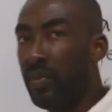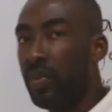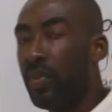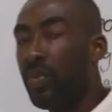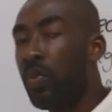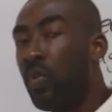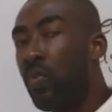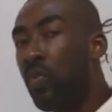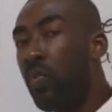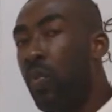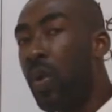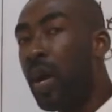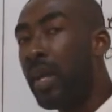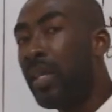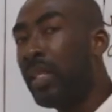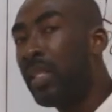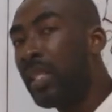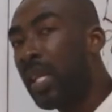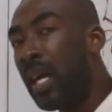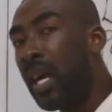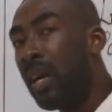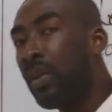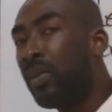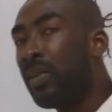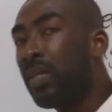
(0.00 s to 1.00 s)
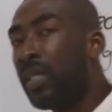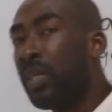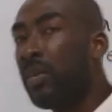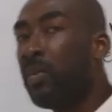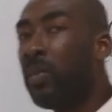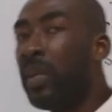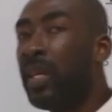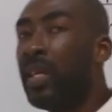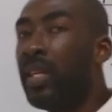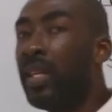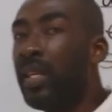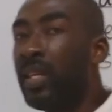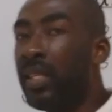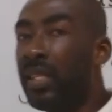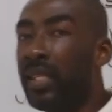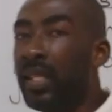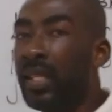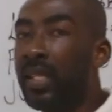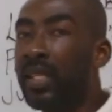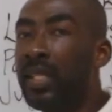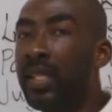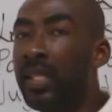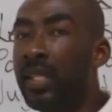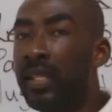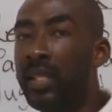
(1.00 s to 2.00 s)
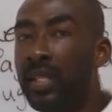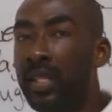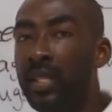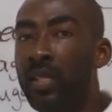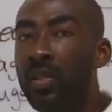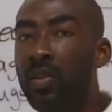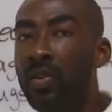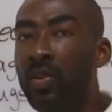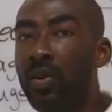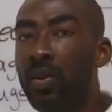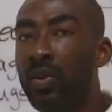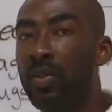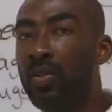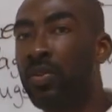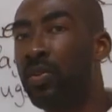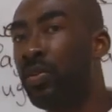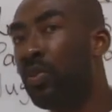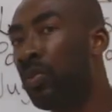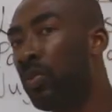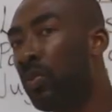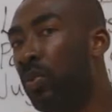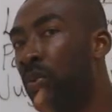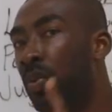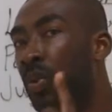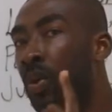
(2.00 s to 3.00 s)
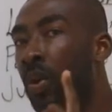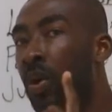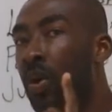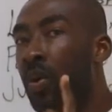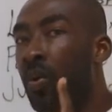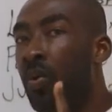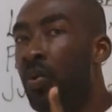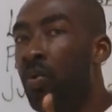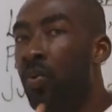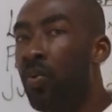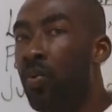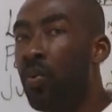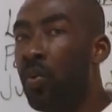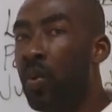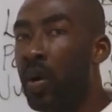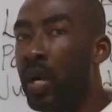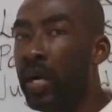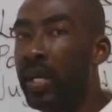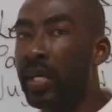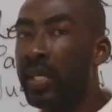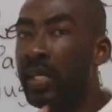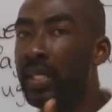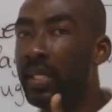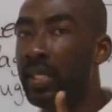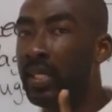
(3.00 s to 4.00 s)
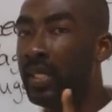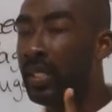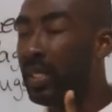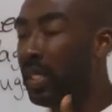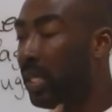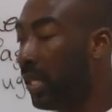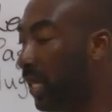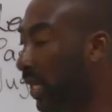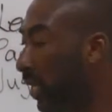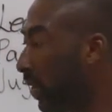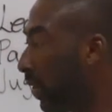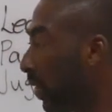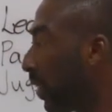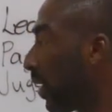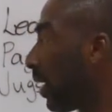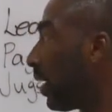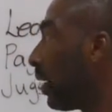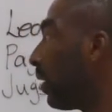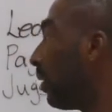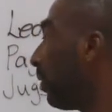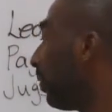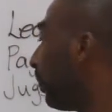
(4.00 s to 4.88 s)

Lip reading: So 1000 milliliters is equal to 1 liter.